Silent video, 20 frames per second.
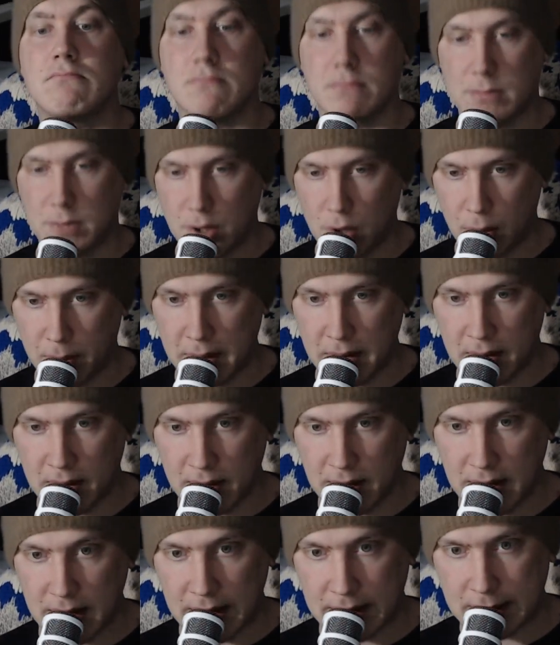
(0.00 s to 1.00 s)
no
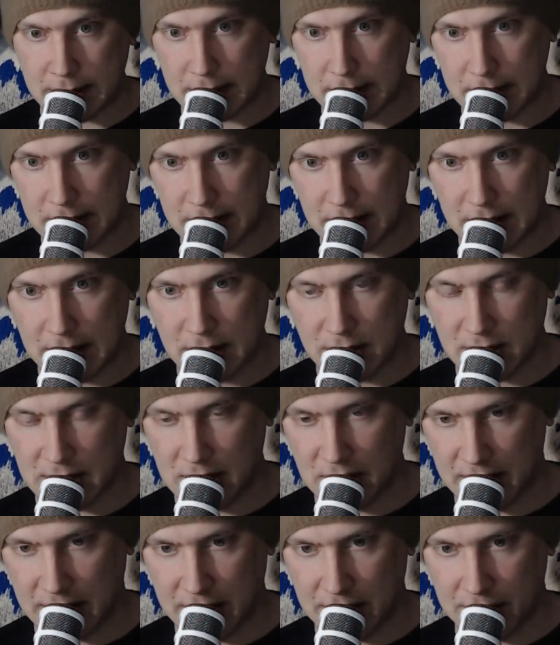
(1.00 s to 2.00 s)
beard yet, so I
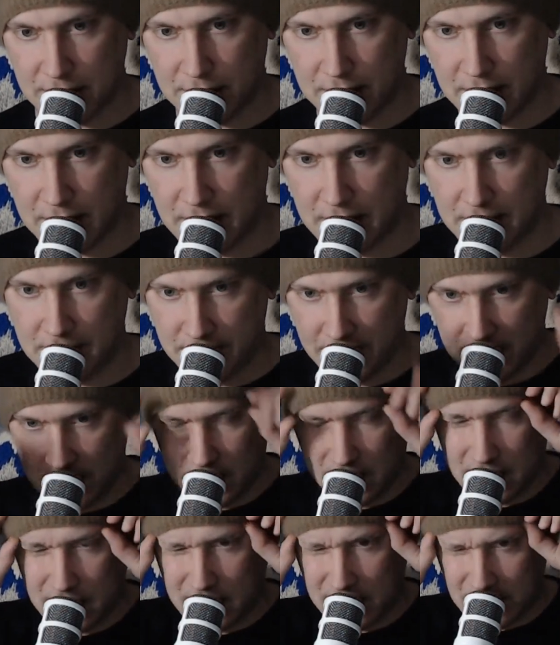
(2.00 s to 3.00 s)
look kind of funny.
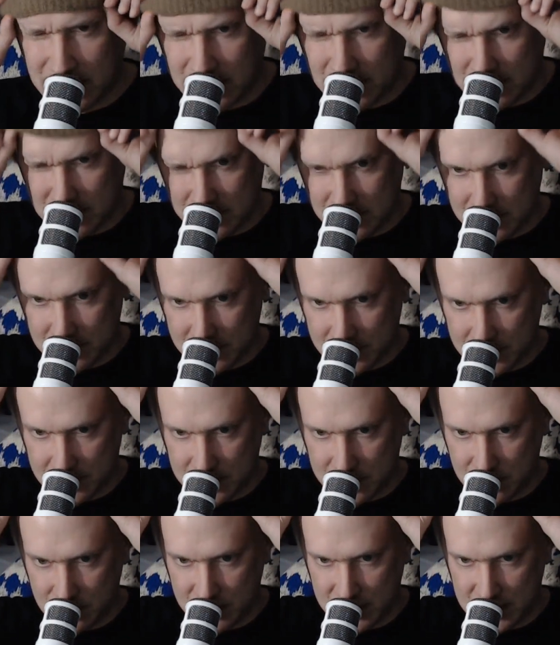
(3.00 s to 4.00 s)

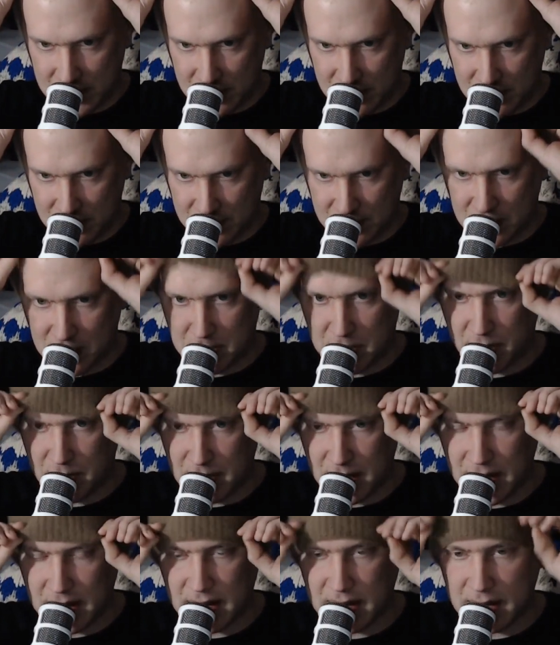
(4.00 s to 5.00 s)
Got no hair on top of
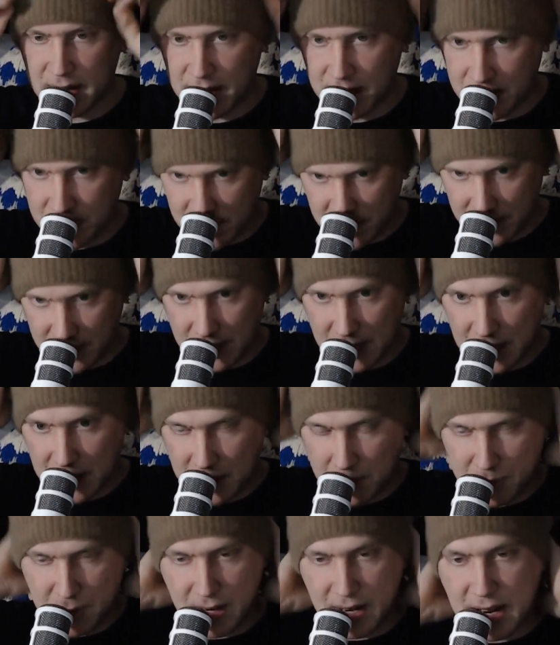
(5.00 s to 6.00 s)
my head either,
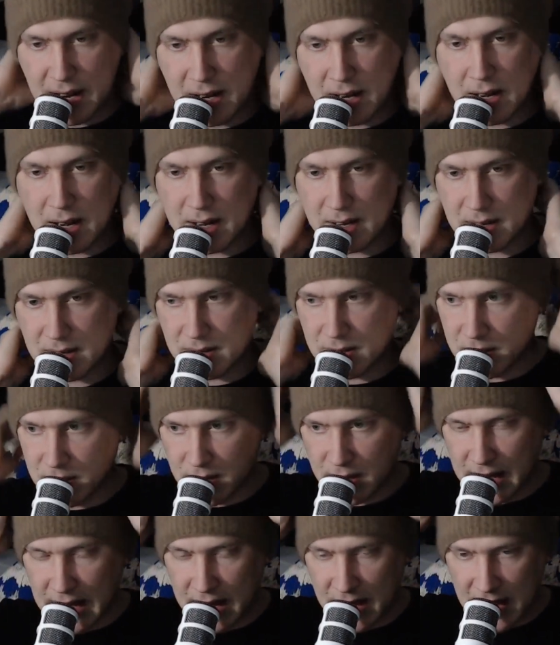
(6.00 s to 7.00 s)
but
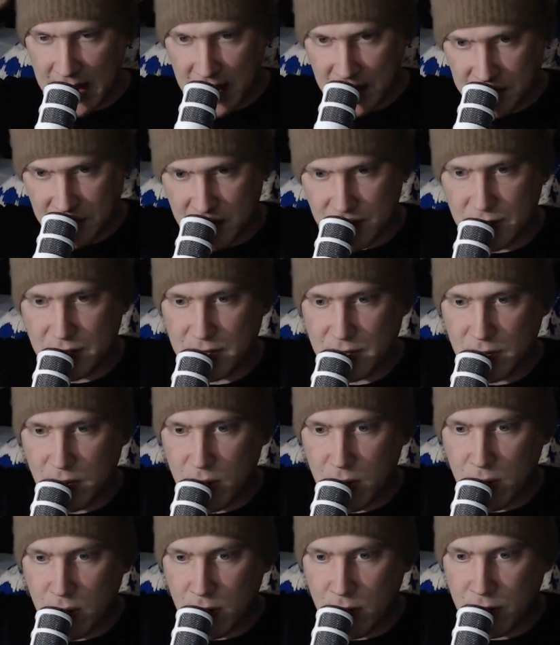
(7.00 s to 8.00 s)
hats are
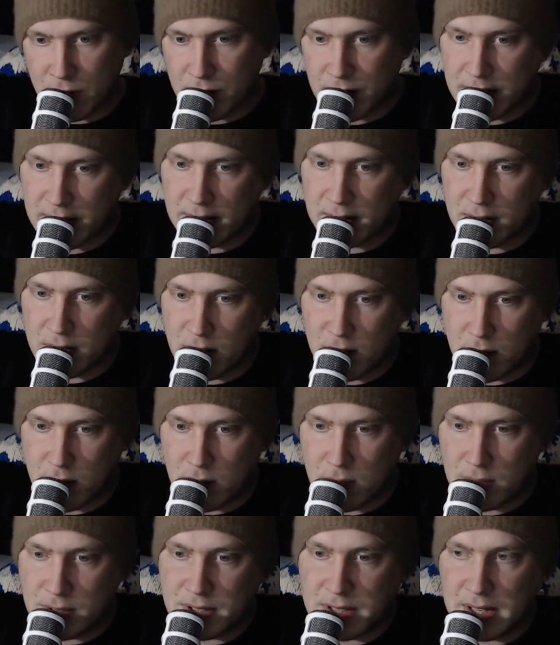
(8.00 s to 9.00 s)
so freaking
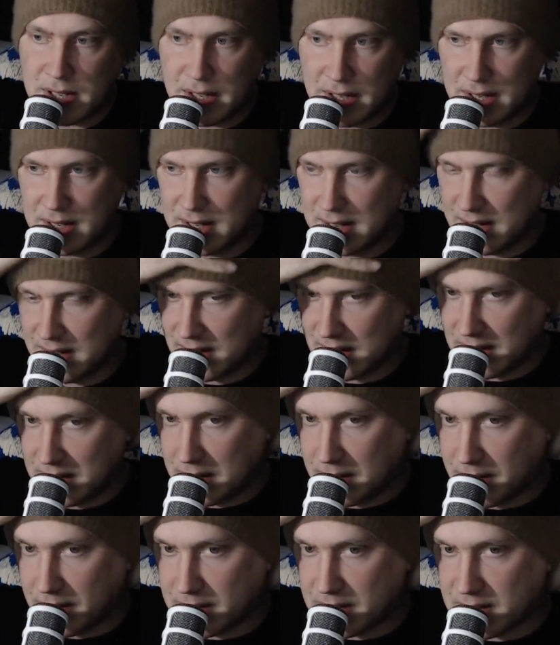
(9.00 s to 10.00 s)
cozy.
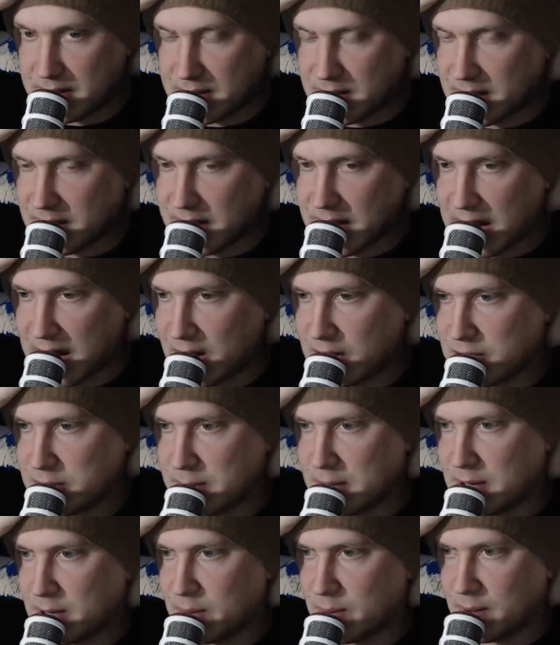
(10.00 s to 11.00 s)
This is a
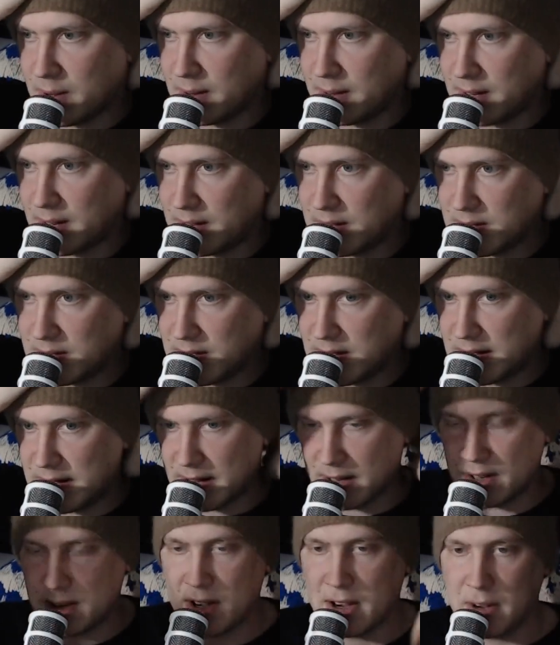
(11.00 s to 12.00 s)
cashmere one that
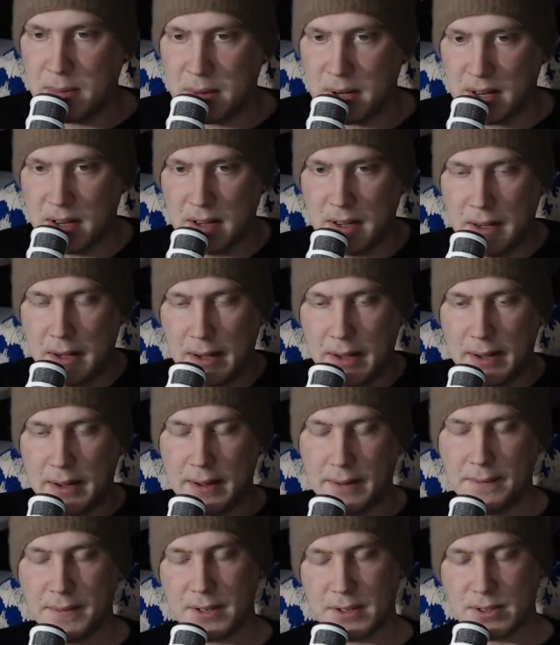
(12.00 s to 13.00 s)
Tina got me.
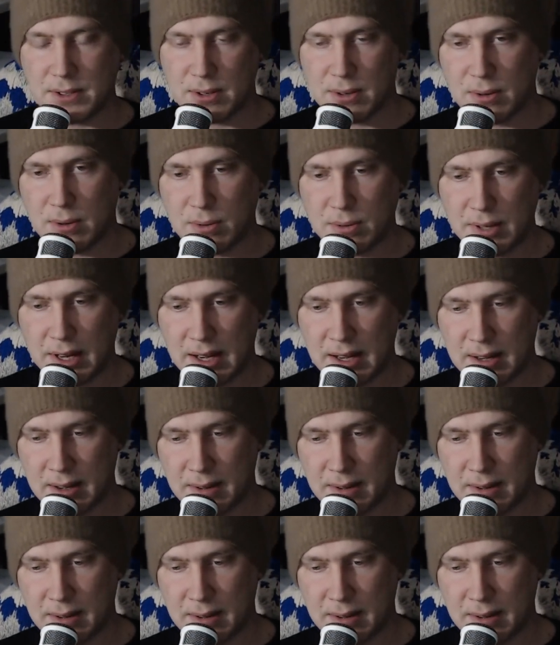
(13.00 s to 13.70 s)
So yeah,